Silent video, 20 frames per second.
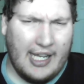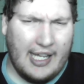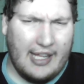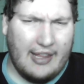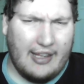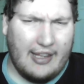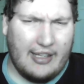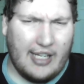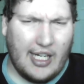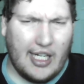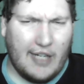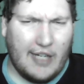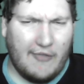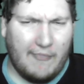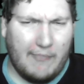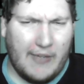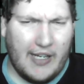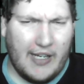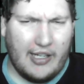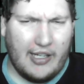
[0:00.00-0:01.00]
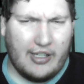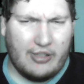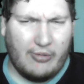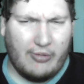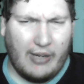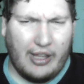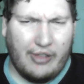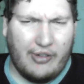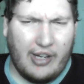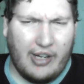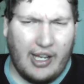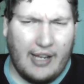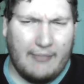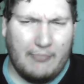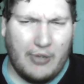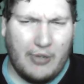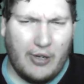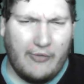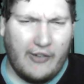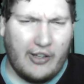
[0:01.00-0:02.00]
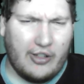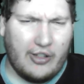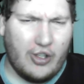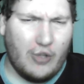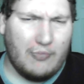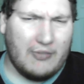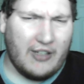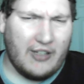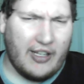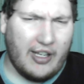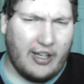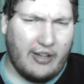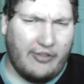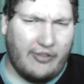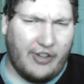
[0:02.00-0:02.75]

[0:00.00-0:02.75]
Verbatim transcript: the native Bean is rather an imperfect duplicate of